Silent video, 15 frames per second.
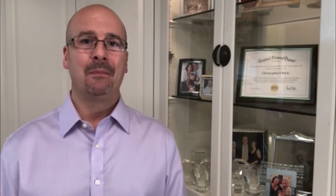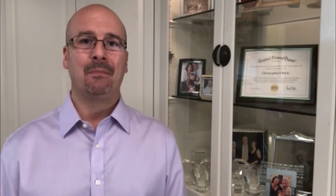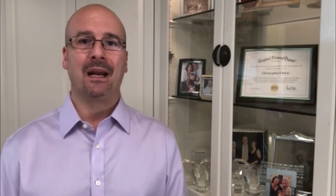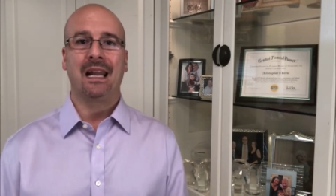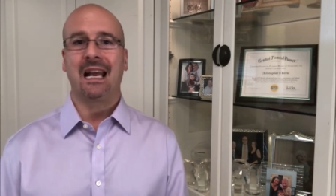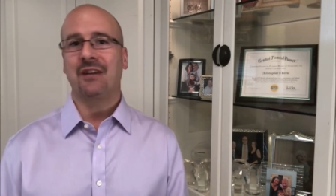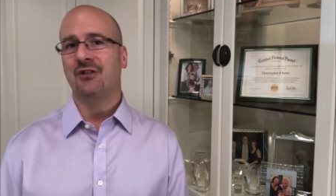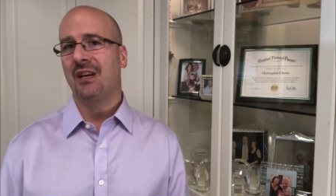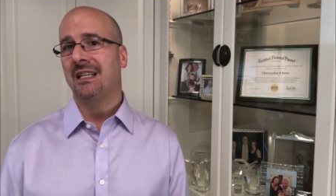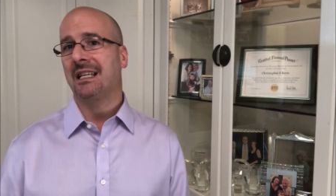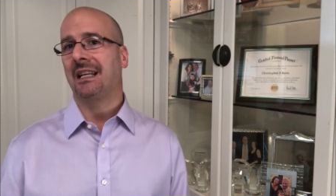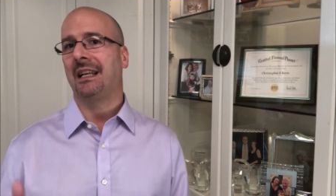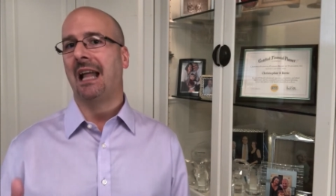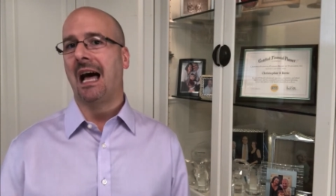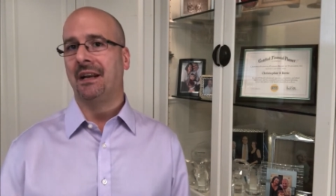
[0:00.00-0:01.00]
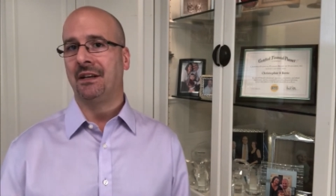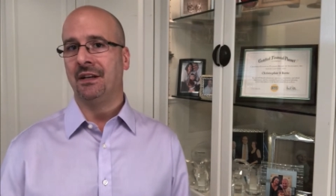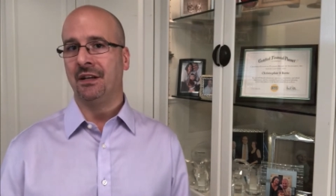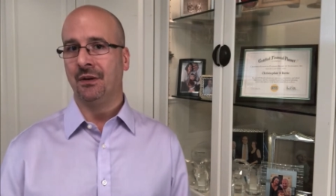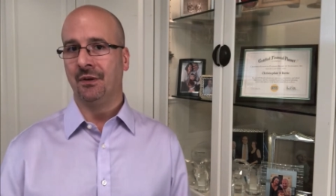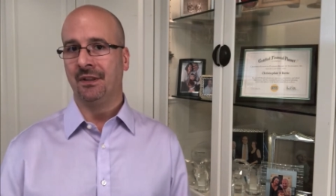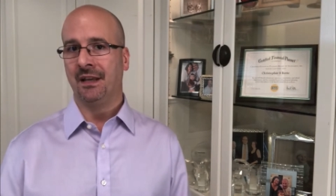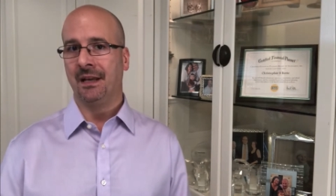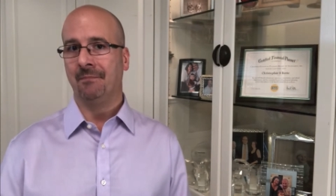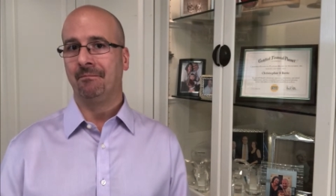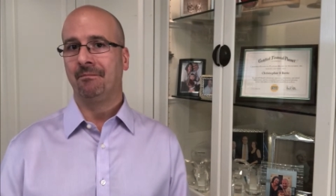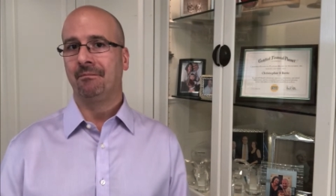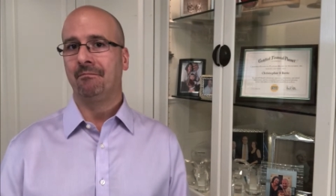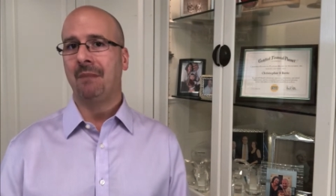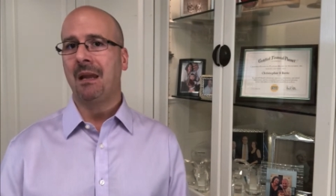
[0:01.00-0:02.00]
But it actually has a lot to do with it.
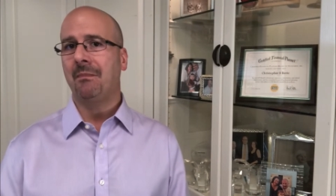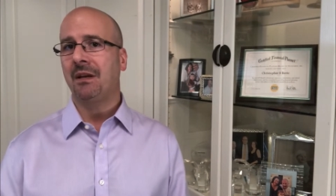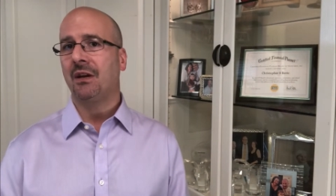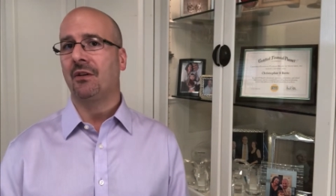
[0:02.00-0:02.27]
Maybe